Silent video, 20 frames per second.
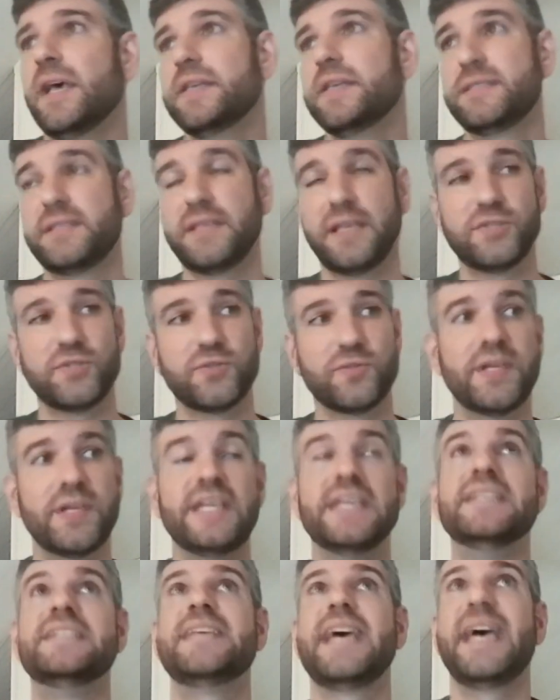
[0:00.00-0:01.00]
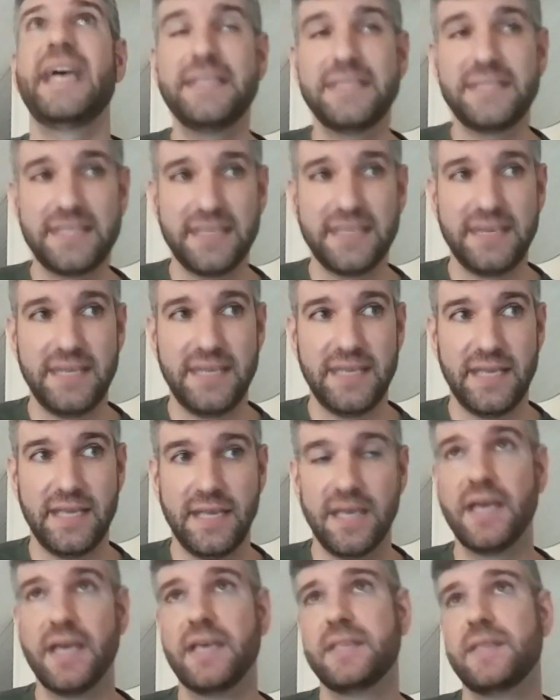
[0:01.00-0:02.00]
sensory
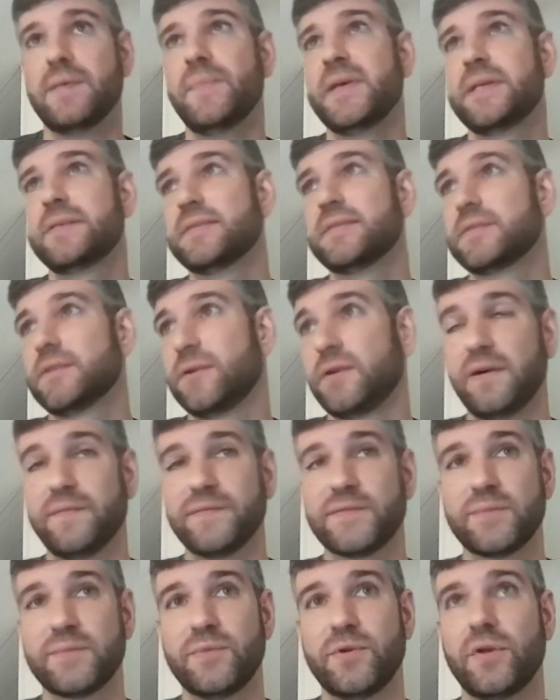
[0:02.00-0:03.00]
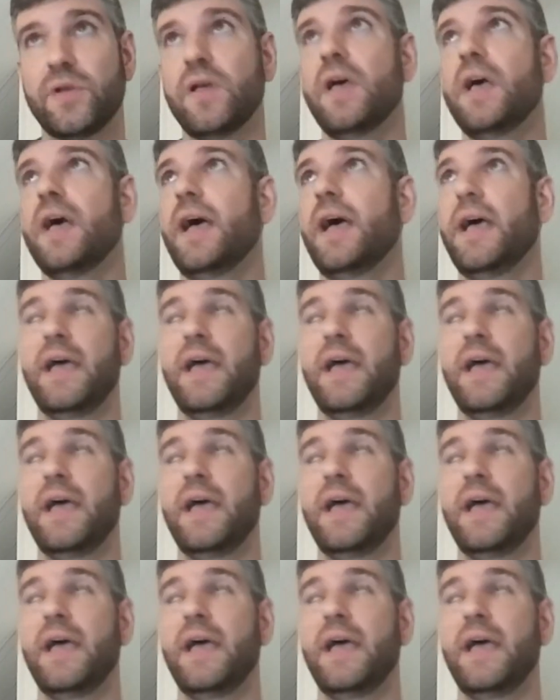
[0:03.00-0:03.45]
intensity that makes this uncomfortable.